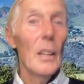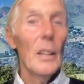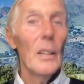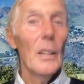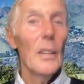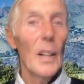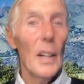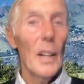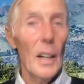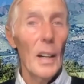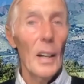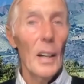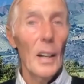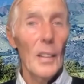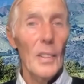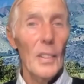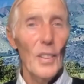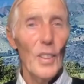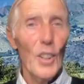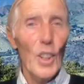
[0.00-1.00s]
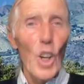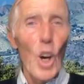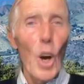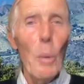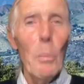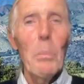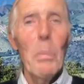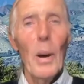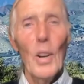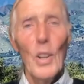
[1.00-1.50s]
the heart, the
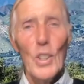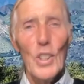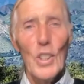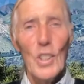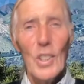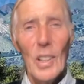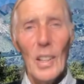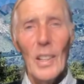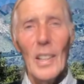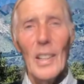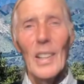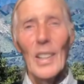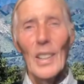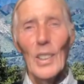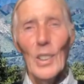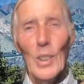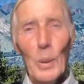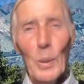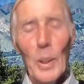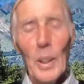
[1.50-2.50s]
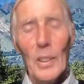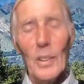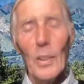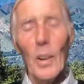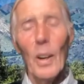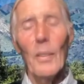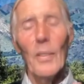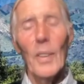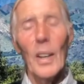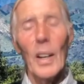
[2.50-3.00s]
compost unit
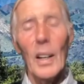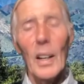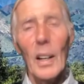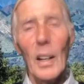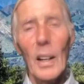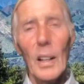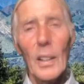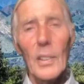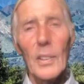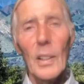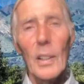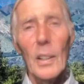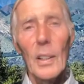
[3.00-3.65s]
of the heart,